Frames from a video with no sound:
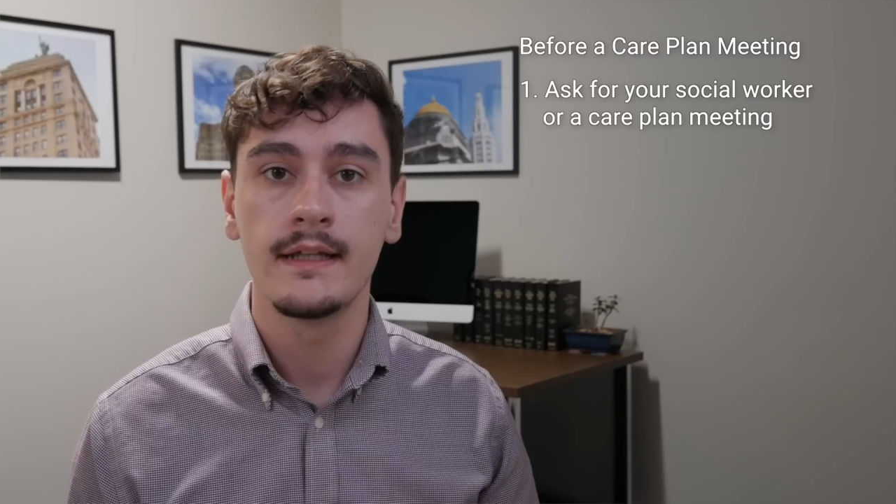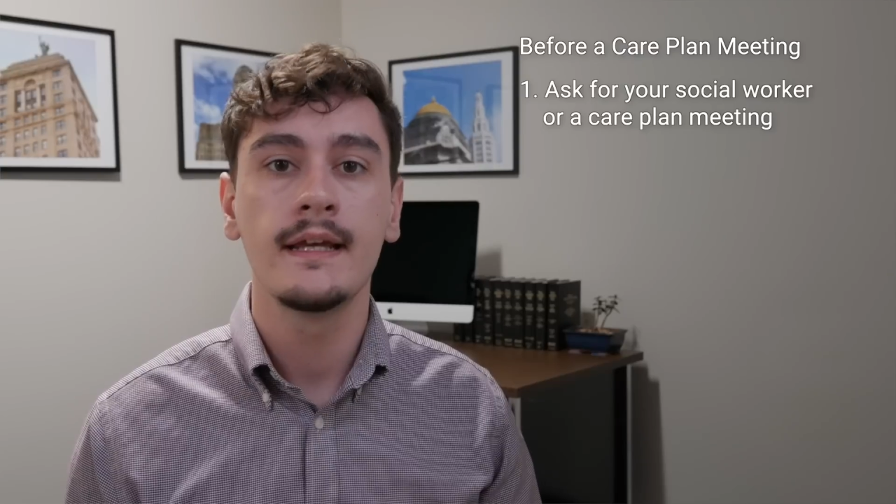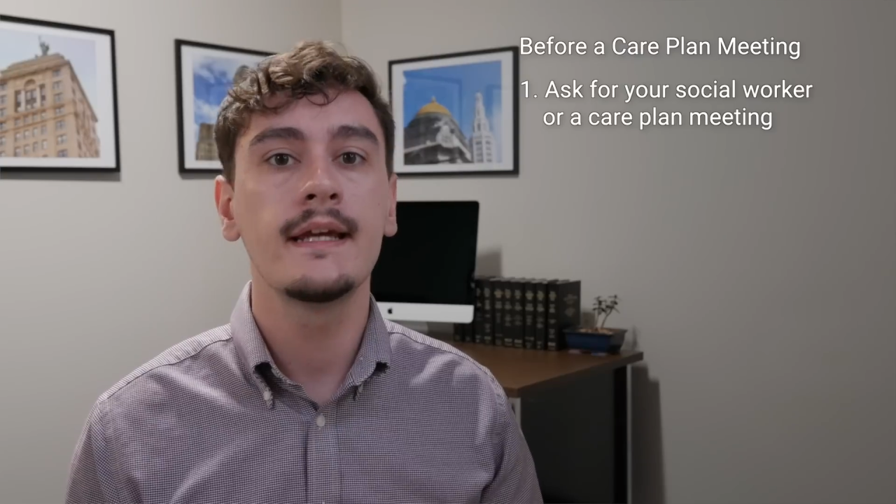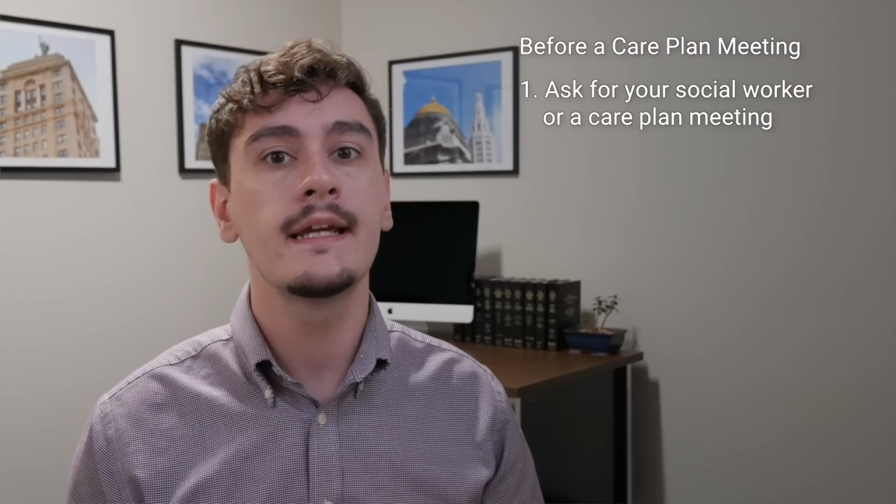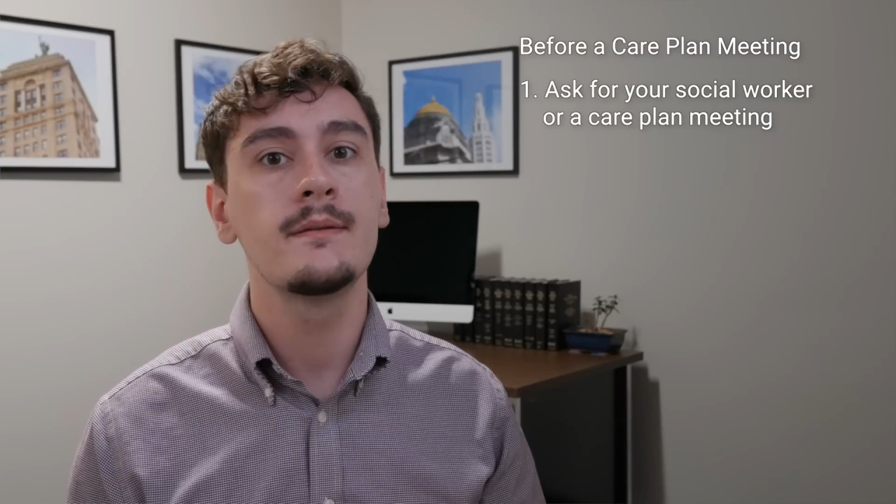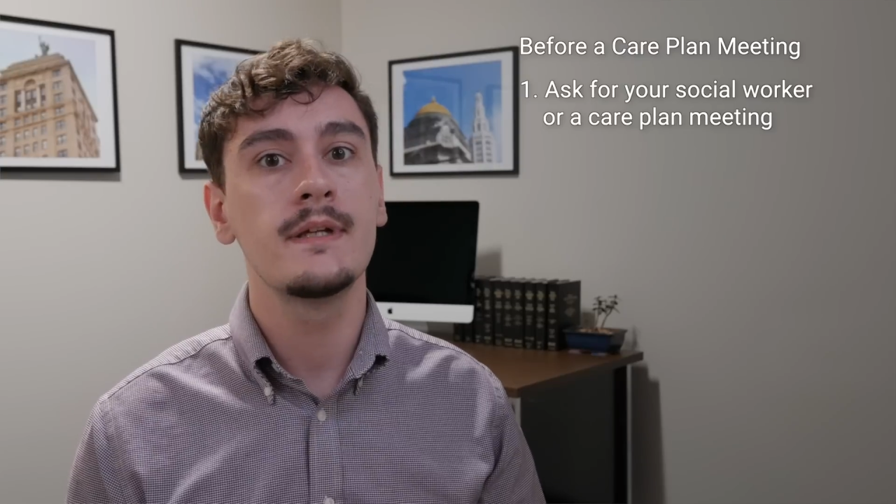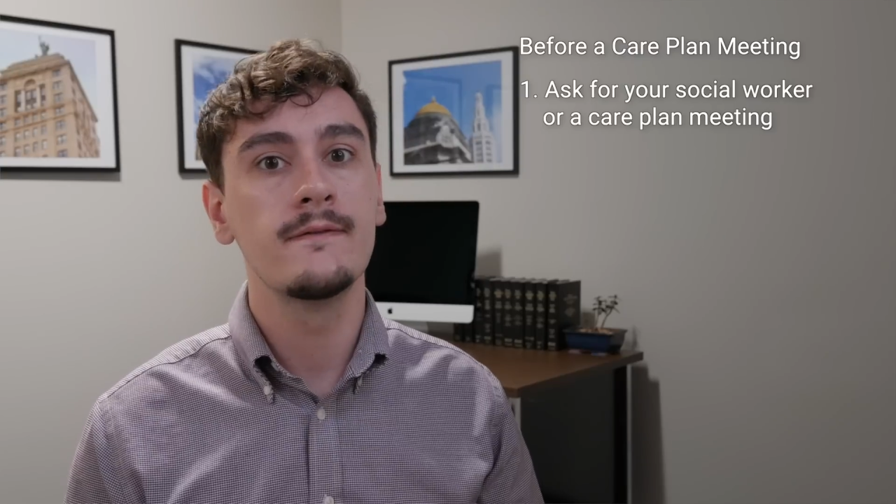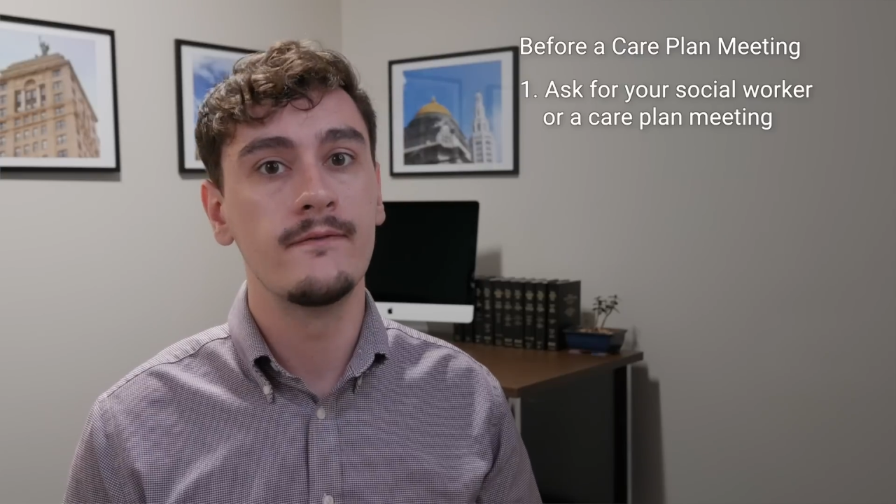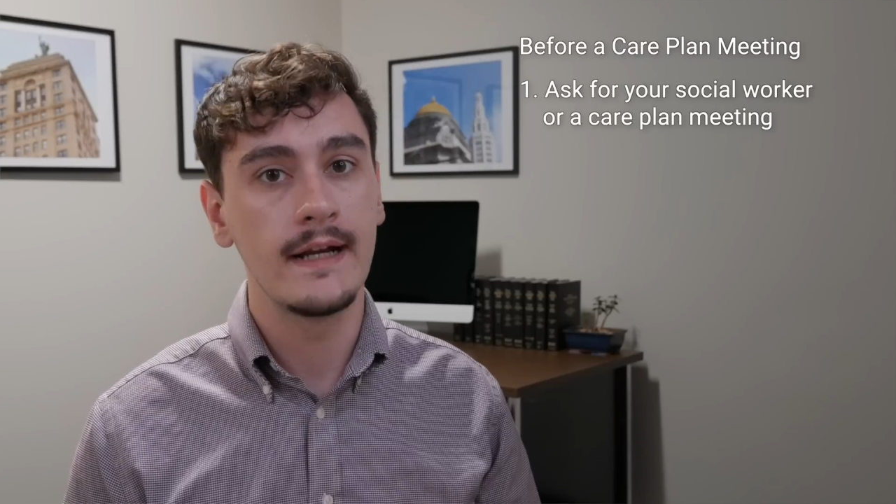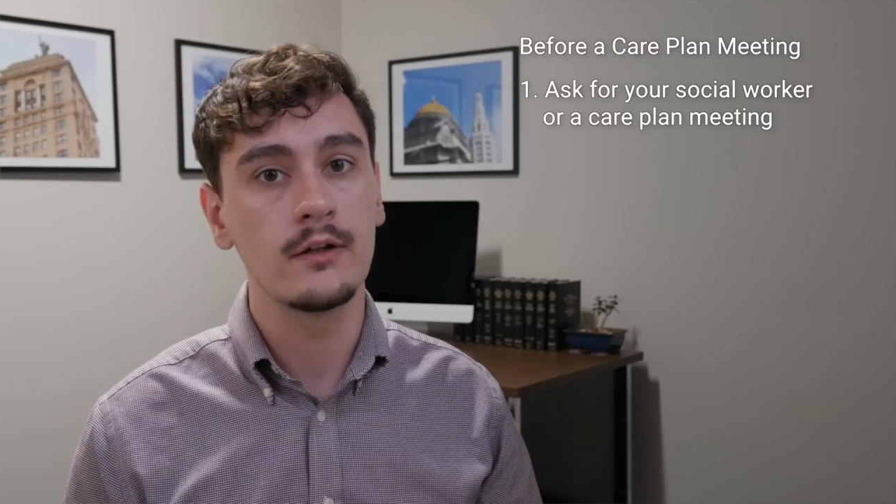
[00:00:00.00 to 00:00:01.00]
it can be
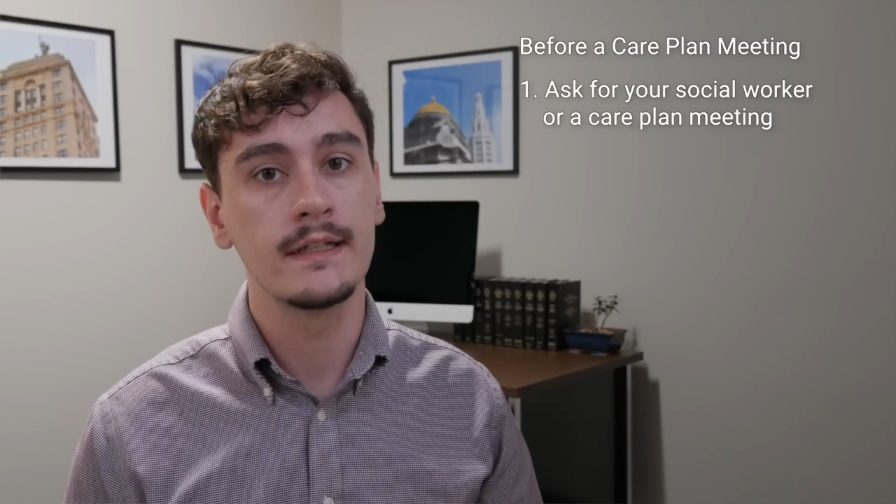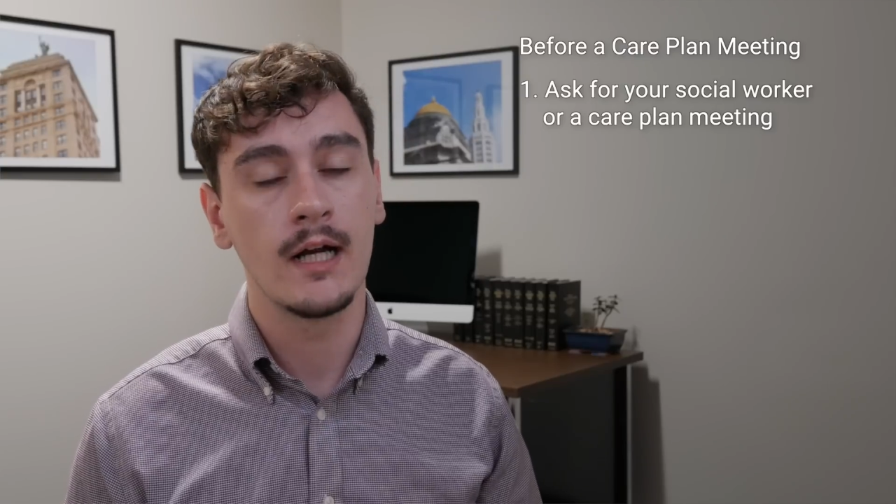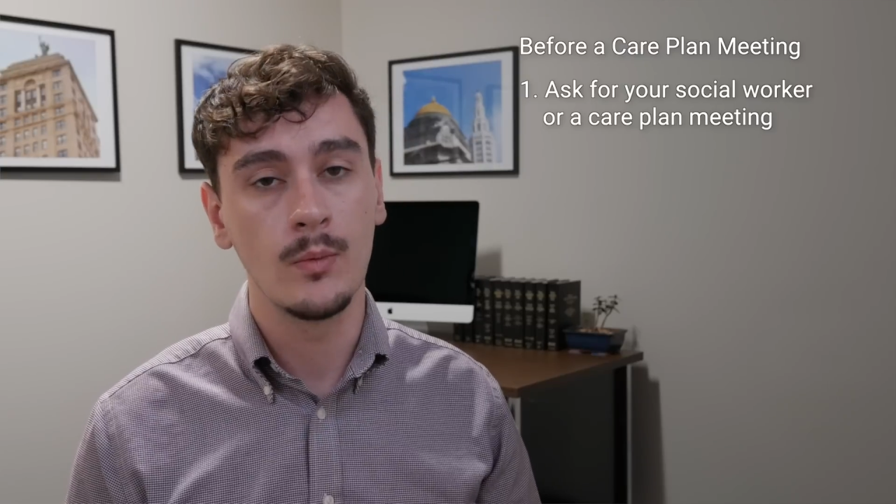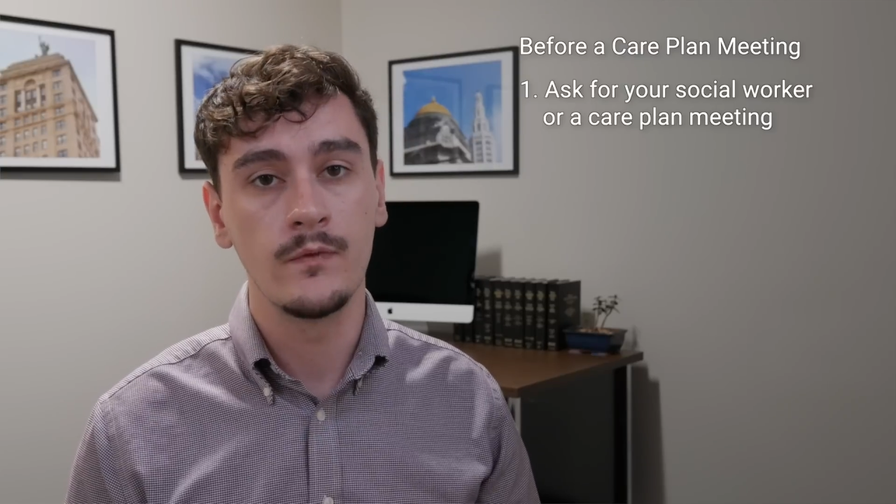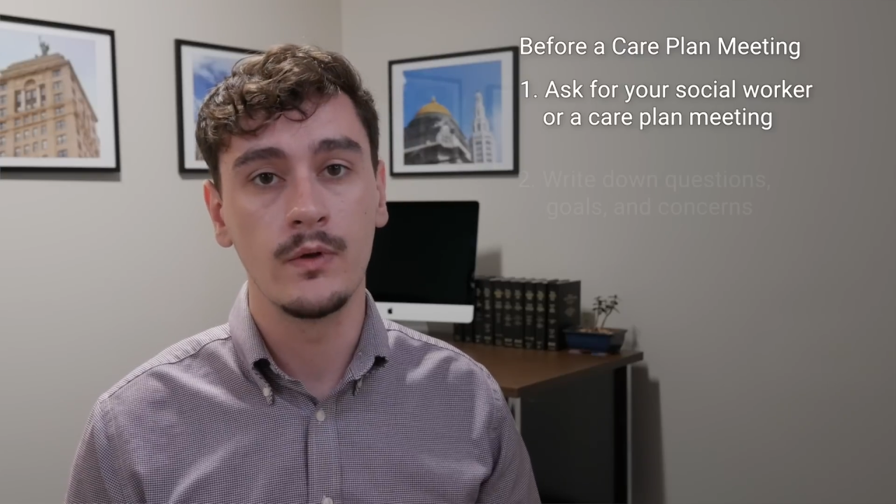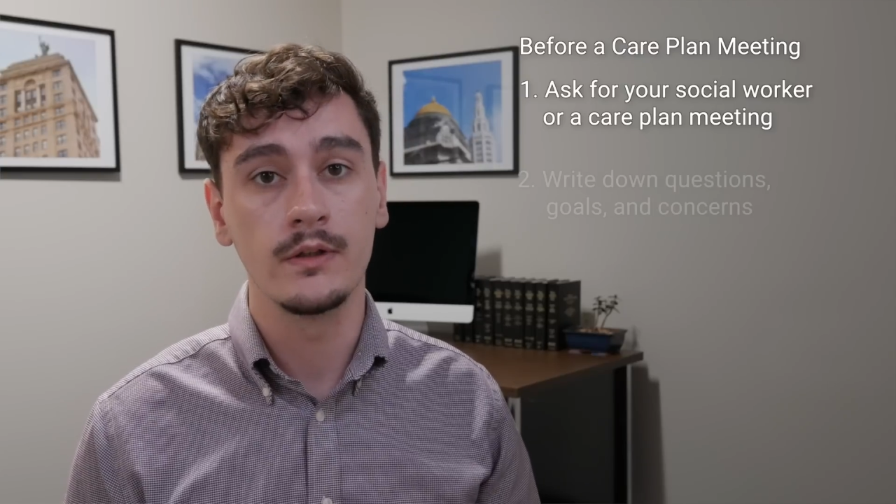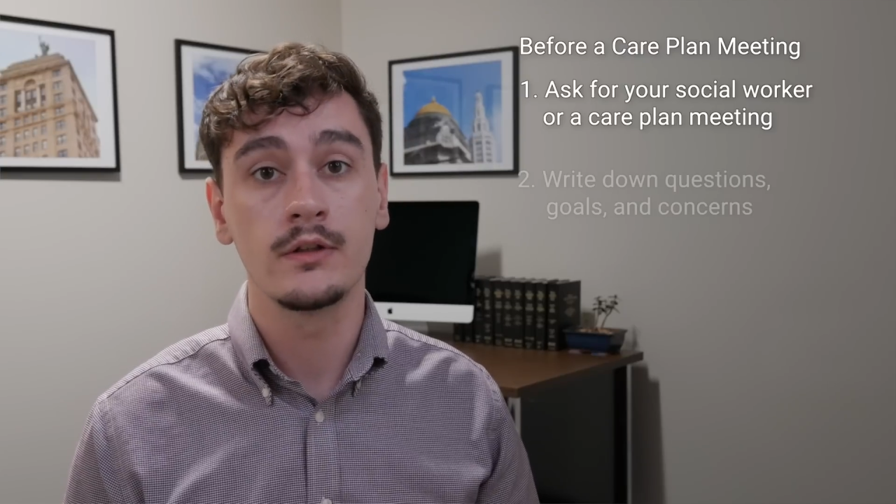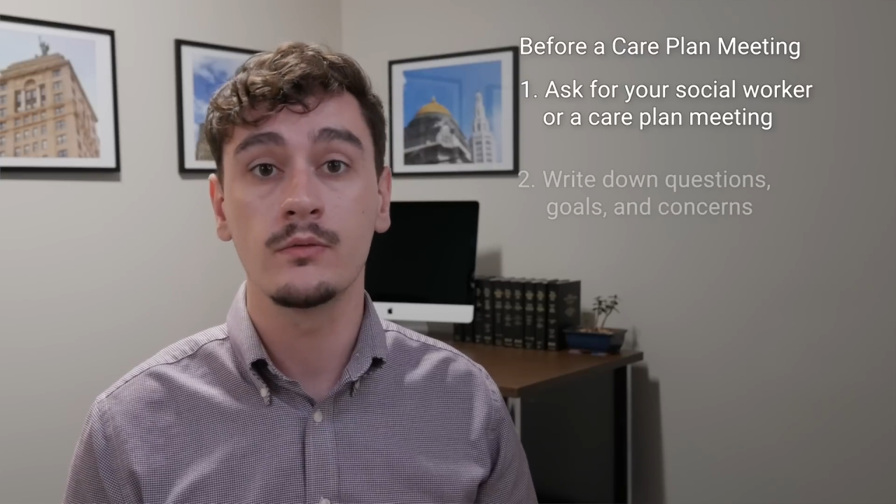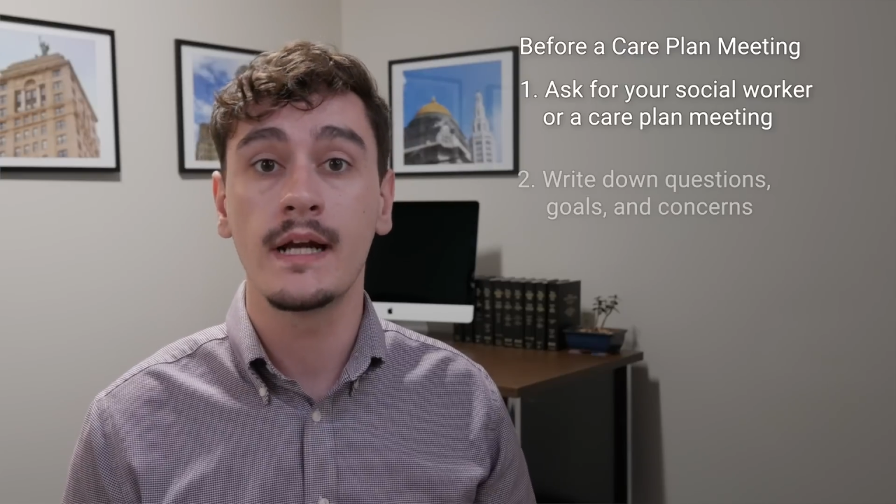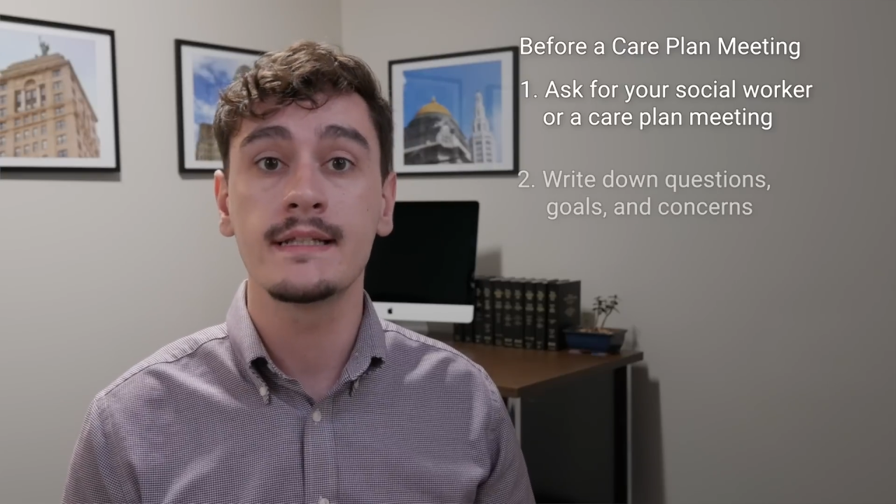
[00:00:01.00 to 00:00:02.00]
very helpful to write